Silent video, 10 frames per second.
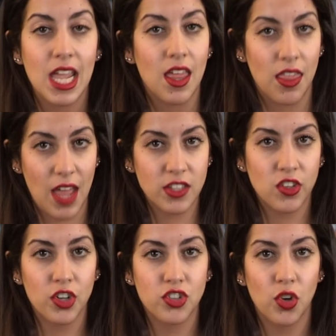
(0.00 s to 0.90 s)
That's
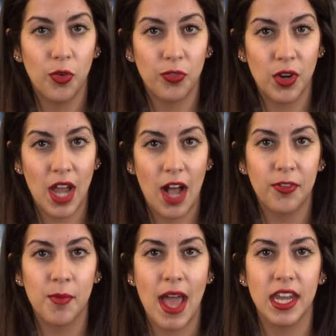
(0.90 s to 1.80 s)
our show for now
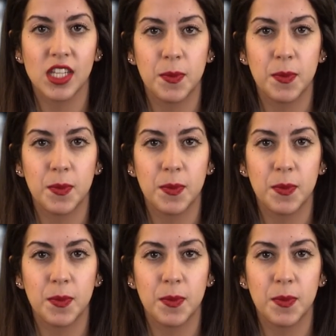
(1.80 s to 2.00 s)
from Annex